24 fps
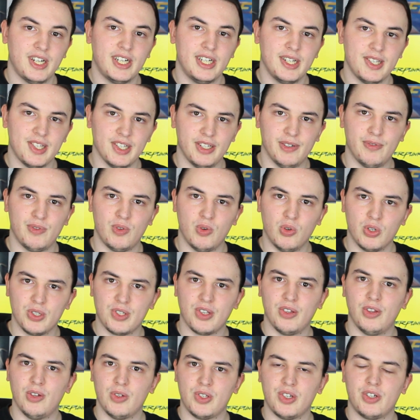cards and of course
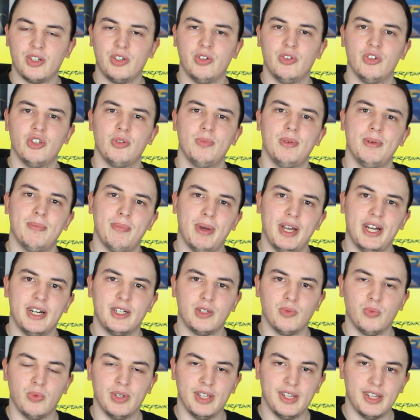those are going to be
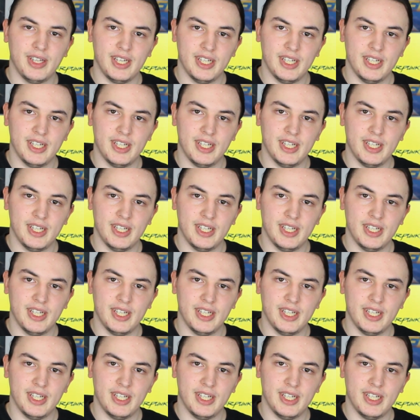paired with